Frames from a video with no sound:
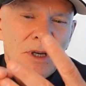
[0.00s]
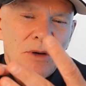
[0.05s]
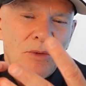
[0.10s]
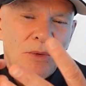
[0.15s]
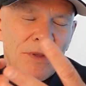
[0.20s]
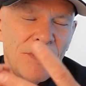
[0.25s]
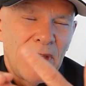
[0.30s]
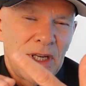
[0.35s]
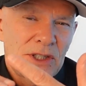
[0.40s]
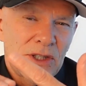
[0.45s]

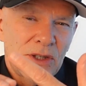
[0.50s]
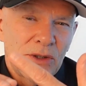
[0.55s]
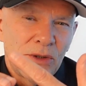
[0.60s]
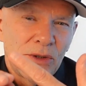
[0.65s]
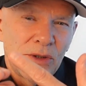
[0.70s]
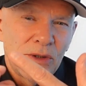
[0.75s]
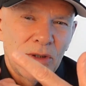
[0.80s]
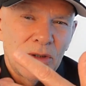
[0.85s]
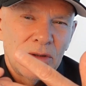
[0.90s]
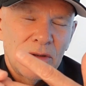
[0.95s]
when they
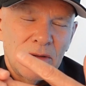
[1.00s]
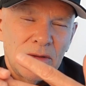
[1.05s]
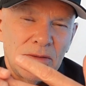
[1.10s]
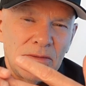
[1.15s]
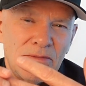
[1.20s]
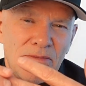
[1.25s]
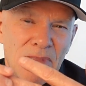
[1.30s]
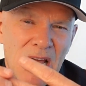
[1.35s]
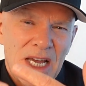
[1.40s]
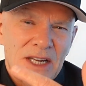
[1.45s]
saw
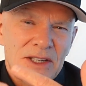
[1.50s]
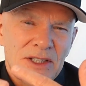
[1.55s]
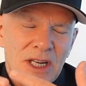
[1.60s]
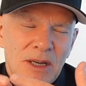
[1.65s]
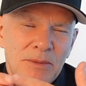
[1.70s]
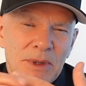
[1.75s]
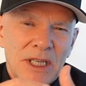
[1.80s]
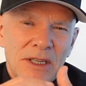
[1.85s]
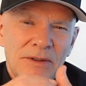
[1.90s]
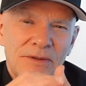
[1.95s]
Max
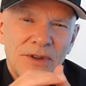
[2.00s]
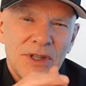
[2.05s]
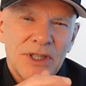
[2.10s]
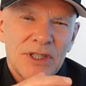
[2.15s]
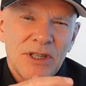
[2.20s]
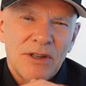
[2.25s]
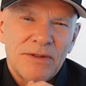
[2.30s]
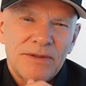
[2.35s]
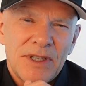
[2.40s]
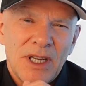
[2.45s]
coming in for the
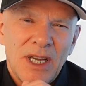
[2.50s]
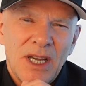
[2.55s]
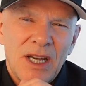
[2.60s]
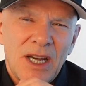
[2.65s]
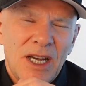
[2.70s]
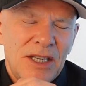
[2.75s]
soft tyre.